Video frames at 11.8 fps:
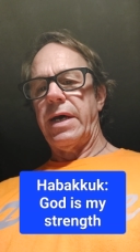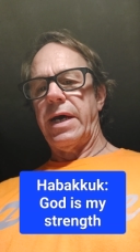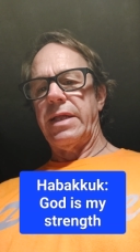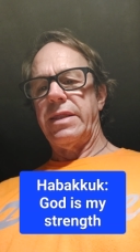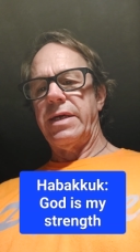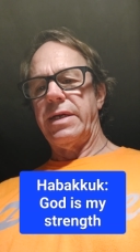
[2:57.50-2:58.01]

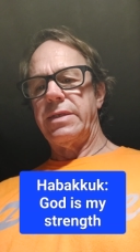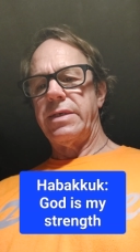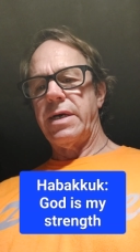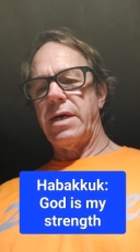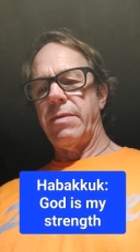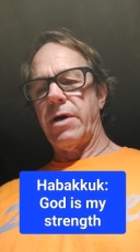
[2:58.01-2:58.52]
At that
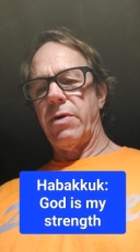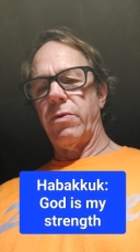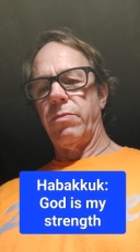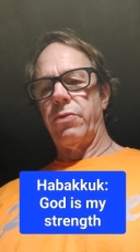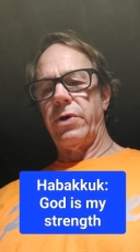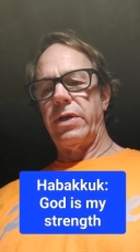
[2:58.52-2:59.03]
time I
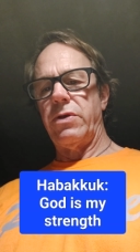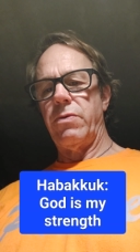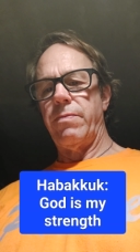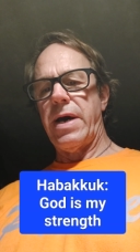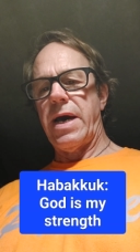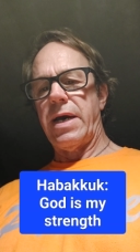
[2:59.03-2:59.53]
will bring you
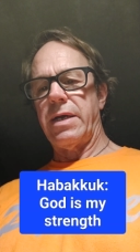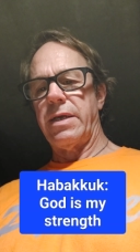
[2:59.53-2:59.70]
back,